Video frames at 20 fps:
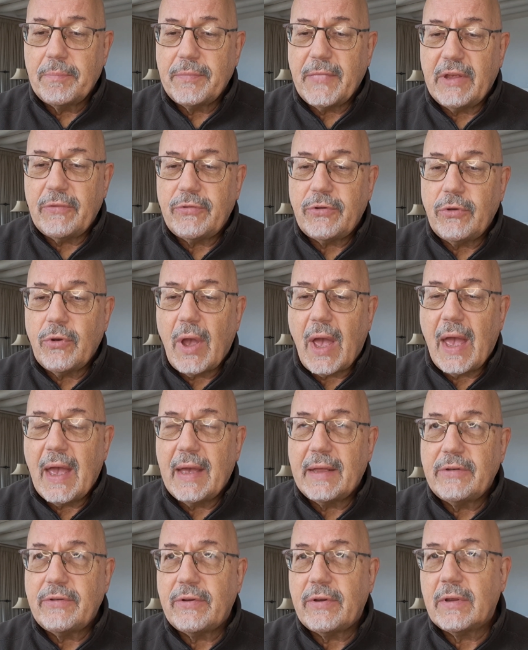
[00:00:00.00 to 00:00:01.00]
if you
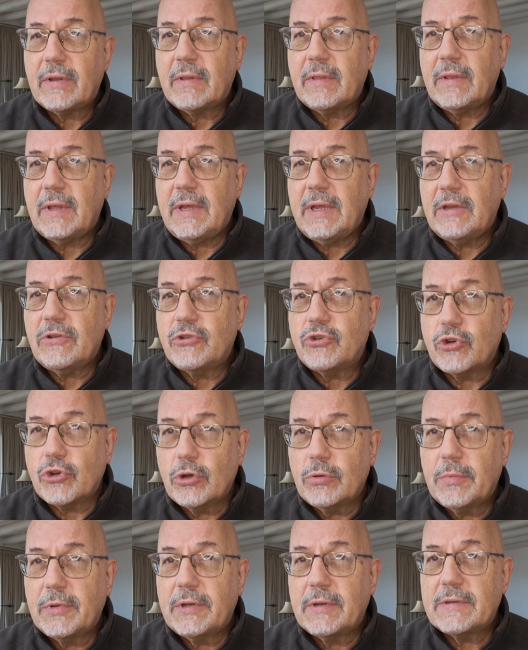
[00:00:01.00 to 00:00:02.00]
add the
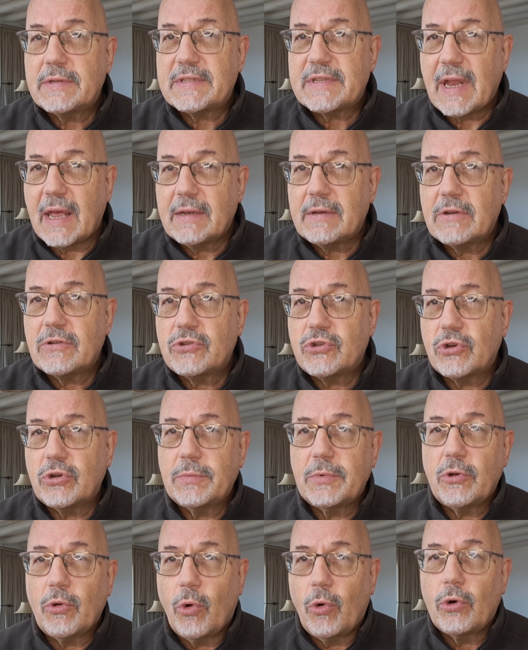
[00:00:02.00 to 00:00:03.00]
standard
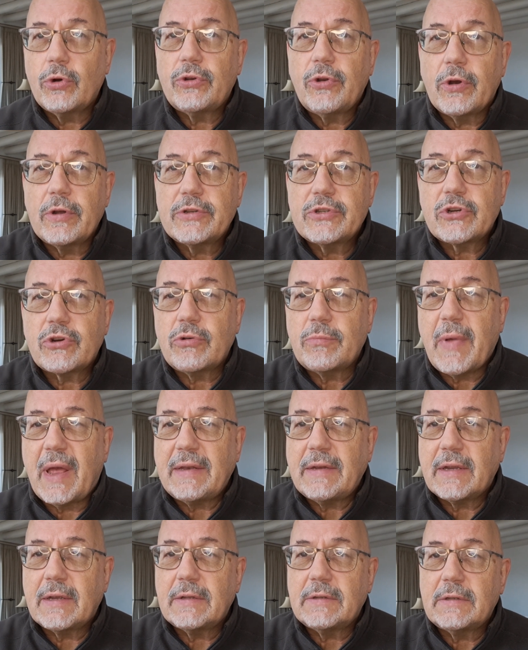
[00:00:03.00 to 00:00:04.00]
German
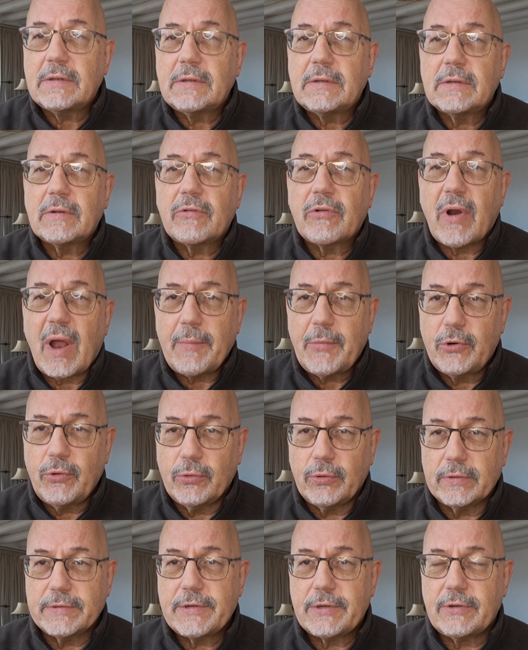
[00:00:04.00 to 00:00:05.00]
Hochdeutsch grammar
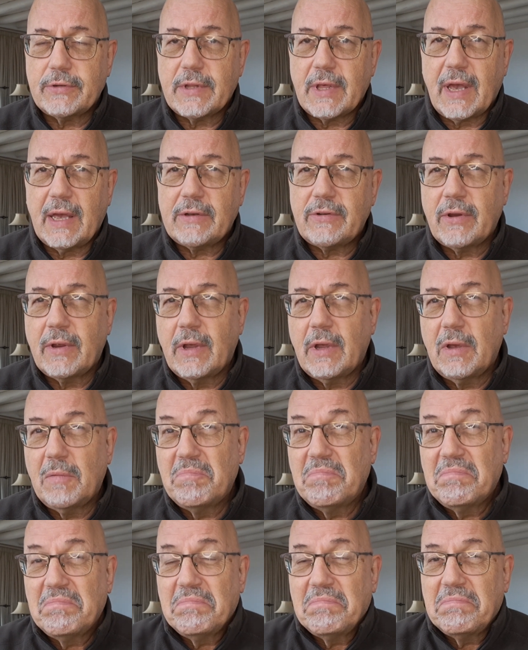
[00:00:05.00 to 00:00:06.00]
rules to that,
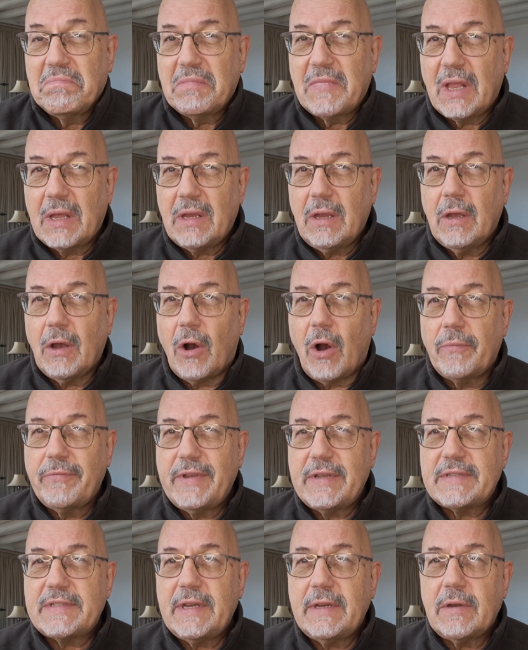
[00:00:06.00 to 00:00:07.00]

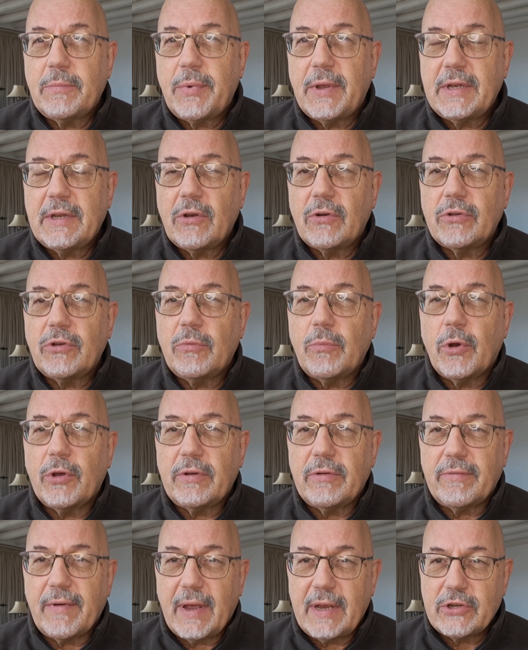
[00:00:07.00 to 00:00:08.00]
obviously, depending on your
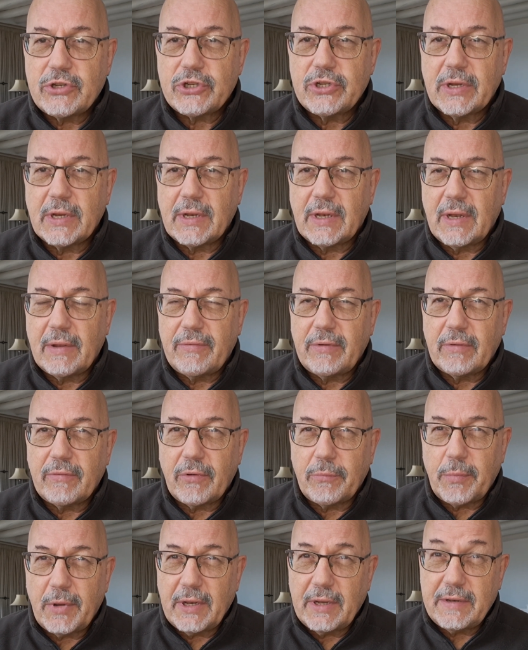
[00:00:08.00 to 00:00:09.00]
motivation and level of
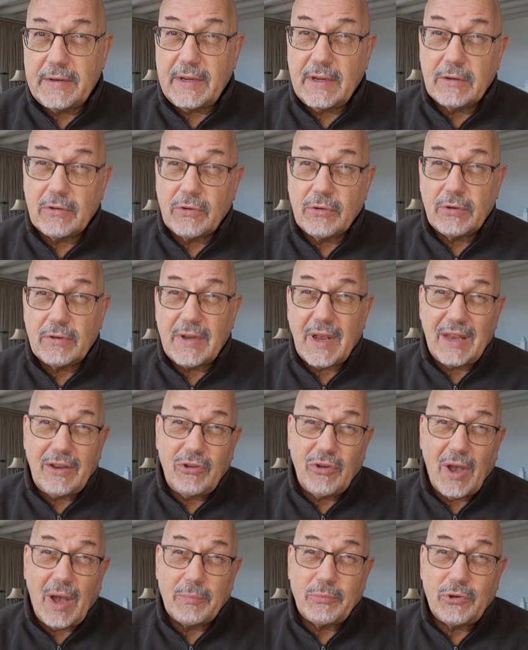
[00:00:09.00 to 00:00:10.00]
ability, it could
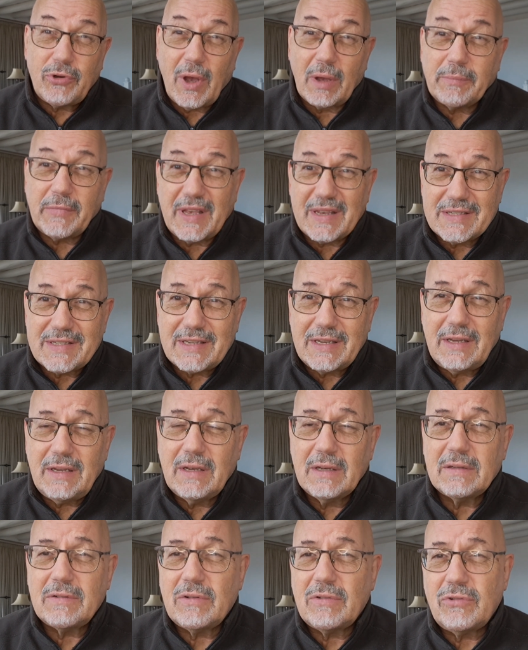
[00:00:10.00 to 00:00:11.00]
take you up to, I'm guessing
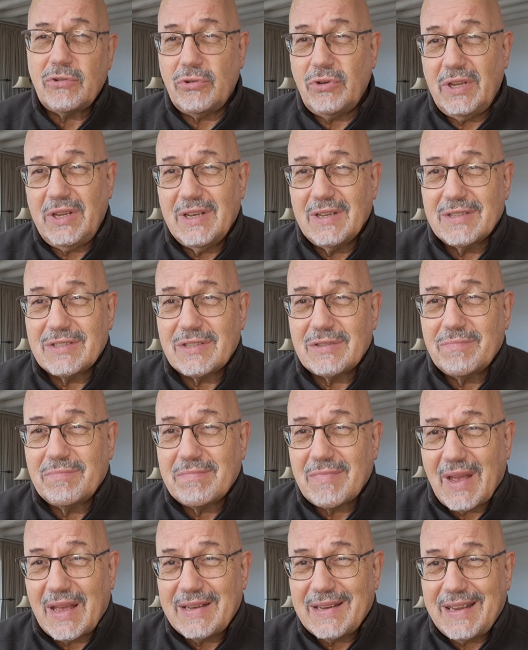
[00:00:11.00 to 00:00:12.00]
here, 2 years
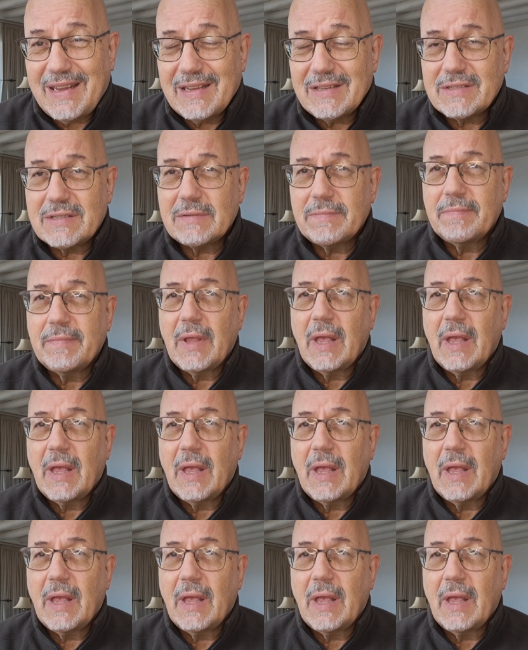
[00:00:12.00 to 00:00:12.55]
at a guess.